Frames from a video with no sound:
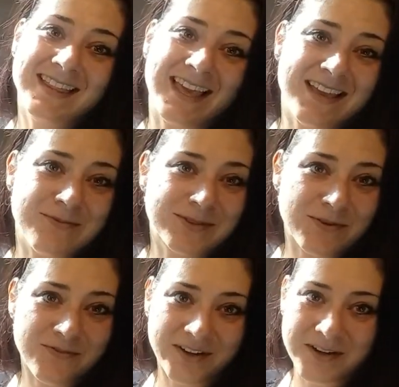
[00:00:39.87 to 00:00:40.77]
thank you
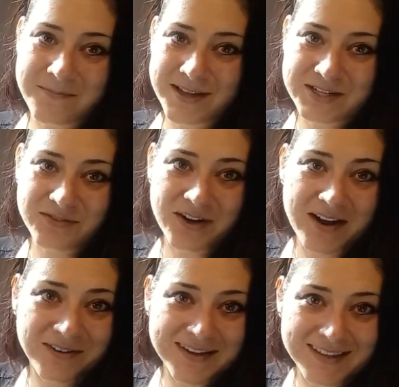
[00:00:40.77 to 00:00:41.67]
so very much for
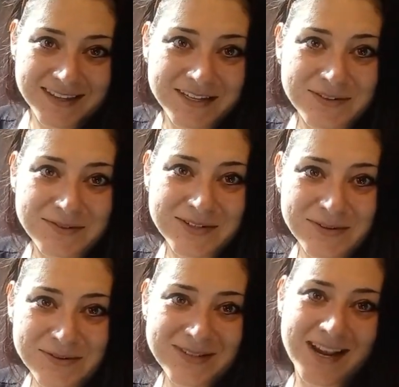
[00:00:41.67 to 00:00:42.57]
everything that you
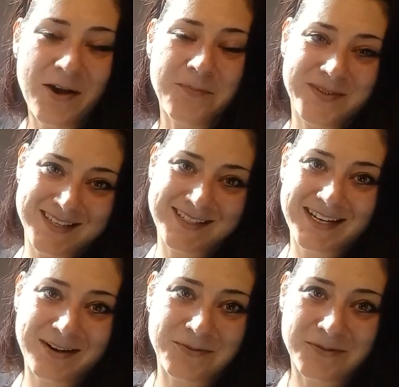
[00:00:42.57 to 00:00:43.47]
do to help this
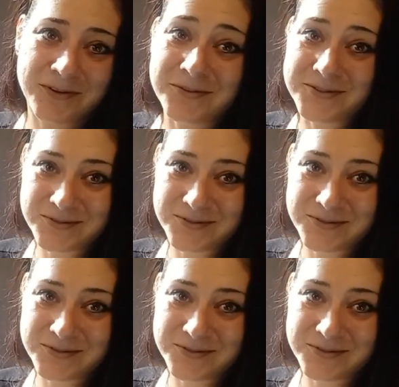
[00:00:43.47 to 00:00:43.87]
channel grow. It is